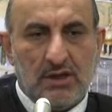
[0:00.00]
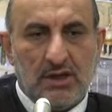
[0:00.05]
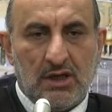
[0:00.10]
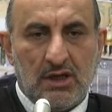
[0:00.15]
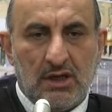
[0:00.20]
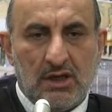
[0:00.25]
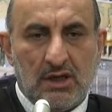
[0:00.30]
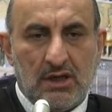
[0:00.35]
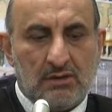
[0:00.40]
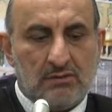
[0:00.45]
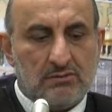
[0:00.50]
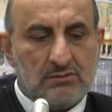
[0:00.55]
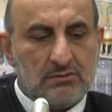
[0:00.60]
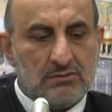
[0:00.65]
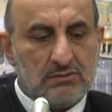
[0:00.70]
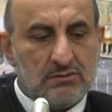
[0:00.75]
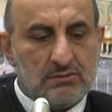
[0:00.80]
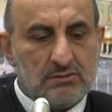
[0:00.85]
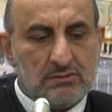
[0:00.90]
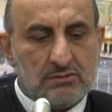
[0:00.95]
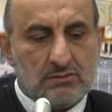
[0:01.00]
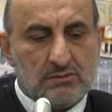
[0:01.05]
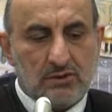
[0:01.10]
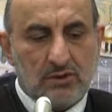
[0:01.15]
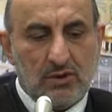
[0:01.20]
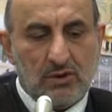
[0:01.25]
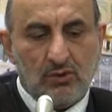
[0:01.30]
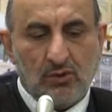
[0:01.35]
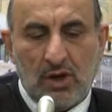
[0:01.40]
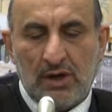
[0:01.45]

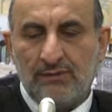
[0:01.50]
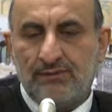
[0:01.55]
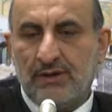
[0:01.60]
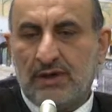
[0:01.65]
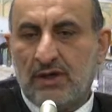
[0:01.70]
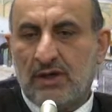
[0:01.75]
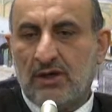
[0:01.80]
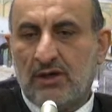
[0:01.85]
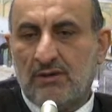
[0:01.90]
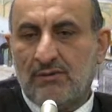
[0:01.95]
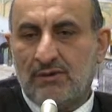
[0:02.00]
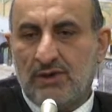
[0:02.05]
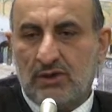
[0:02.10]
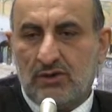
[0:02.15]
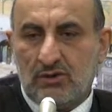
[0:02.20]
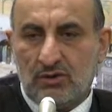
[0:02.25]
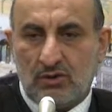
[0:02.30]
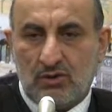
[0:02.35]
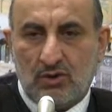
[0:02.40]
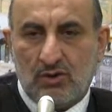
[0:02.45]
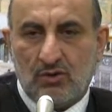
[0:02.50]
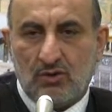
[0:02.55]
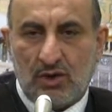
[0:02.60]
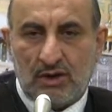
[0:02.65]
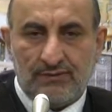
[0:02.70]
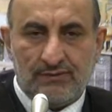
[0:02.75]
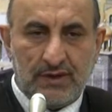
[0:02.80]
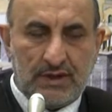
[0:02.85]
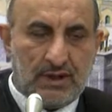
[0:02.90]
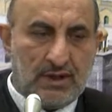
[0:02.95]
1 finger of the toe or
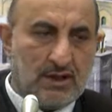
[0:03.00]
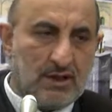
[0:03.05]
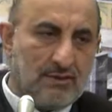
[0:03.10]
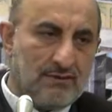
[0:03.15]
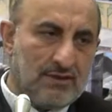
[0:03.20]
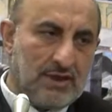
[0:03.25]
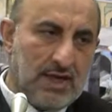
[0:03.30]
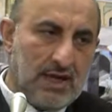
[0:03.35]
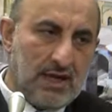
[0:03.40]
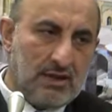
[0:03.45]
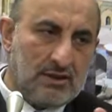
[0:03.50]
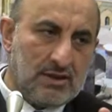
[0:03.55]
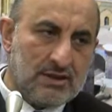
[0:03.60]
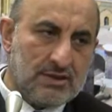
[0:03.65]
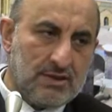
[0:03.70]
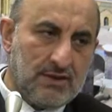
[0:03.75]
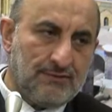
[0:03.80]
1 finger of the hand is